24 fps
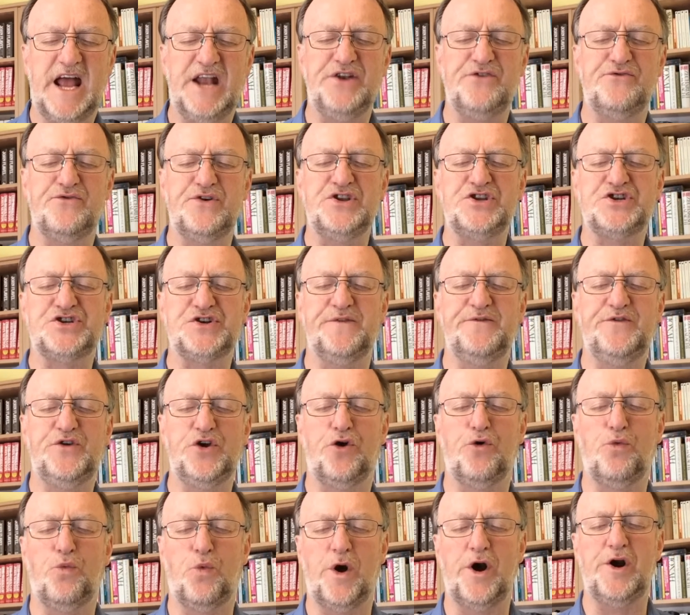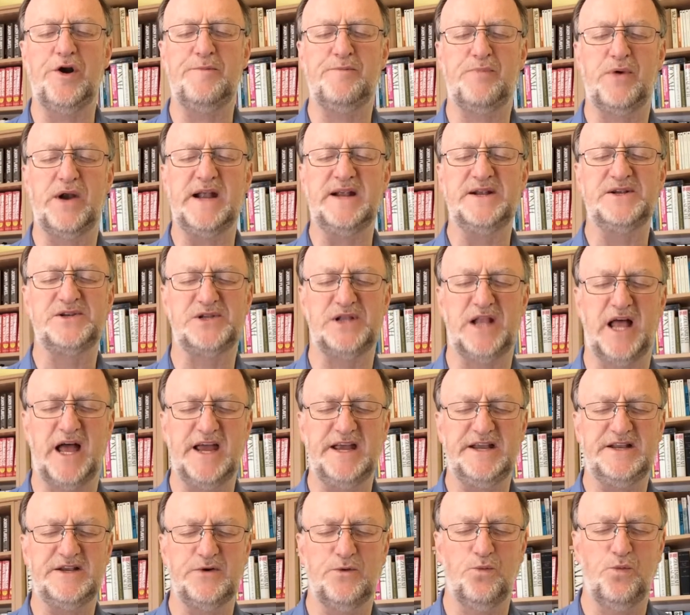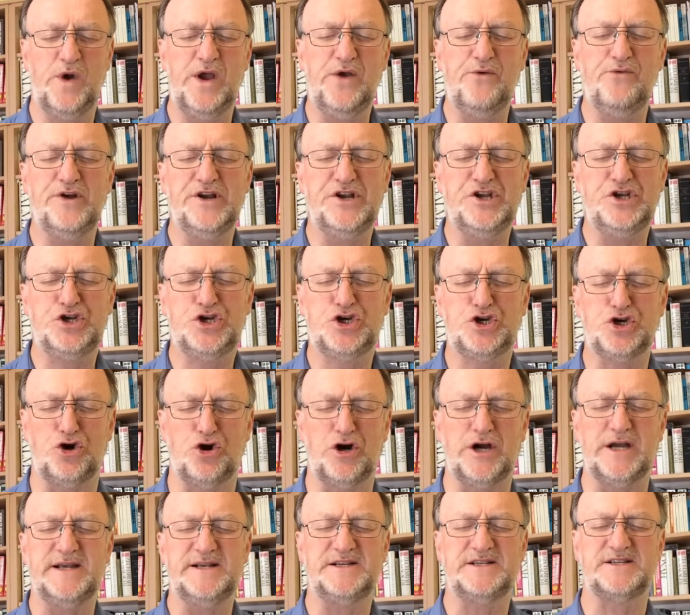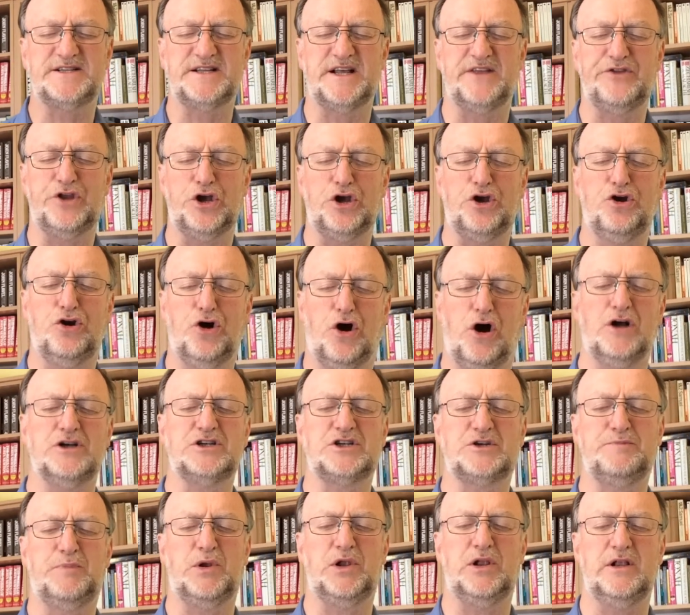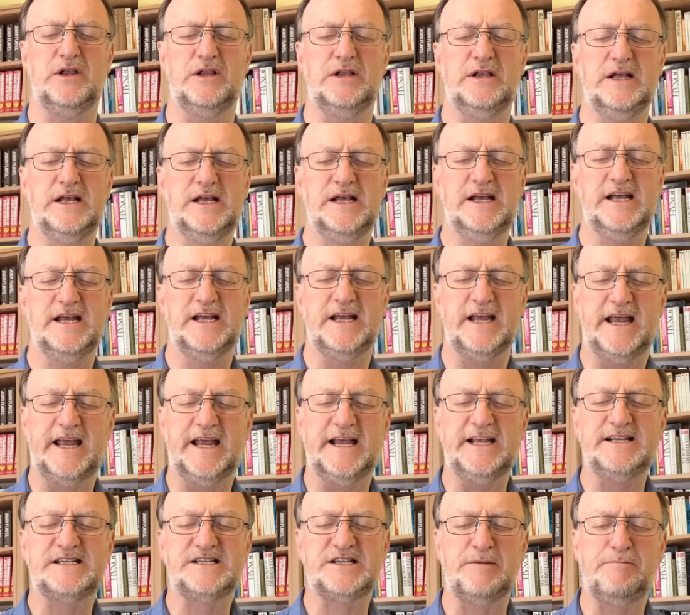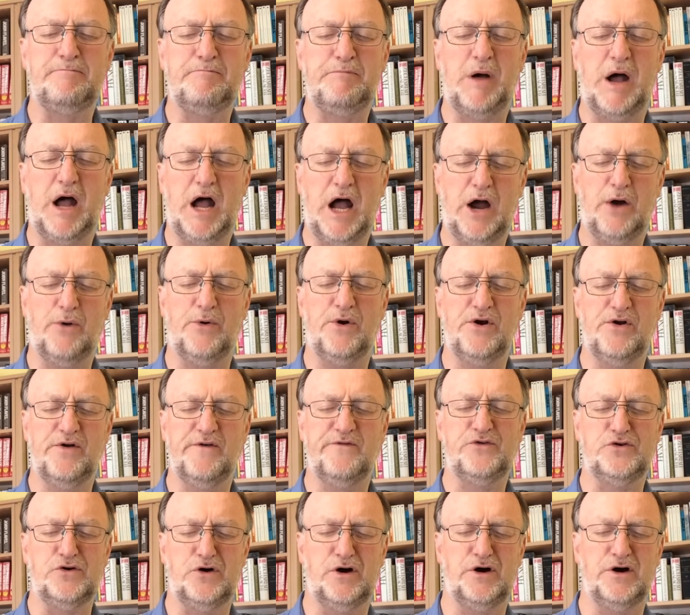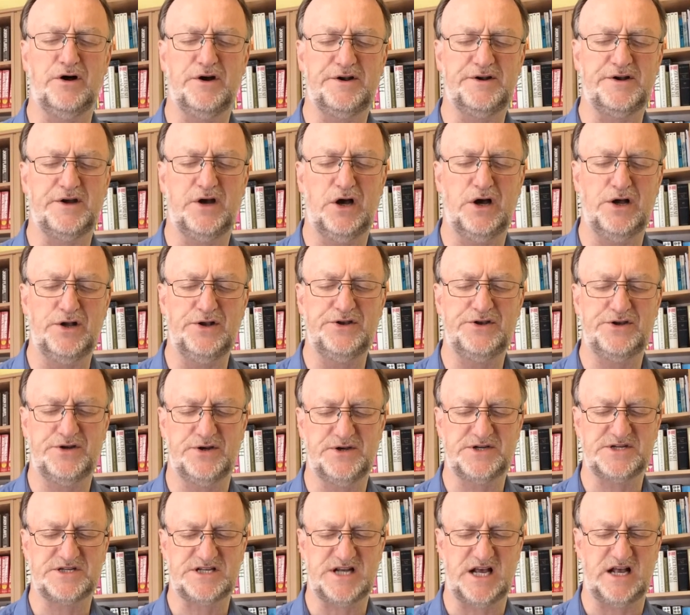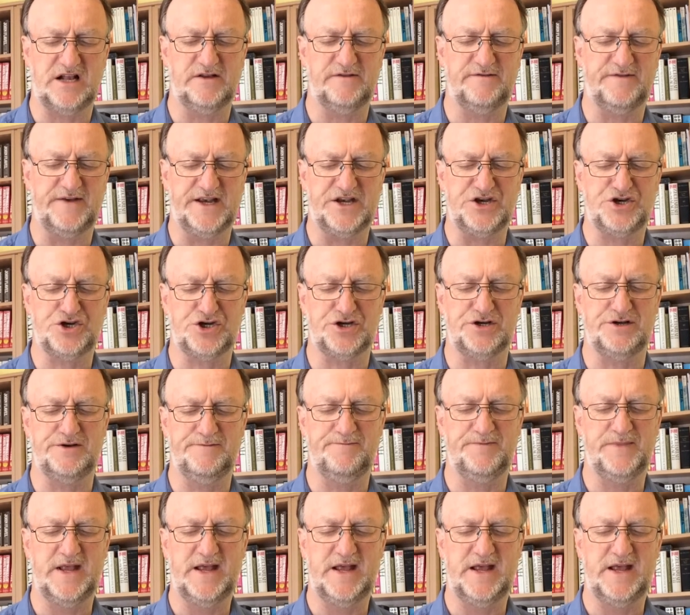entrance of your word brings light. We rejoice that the gospel is the power of God unto salvation.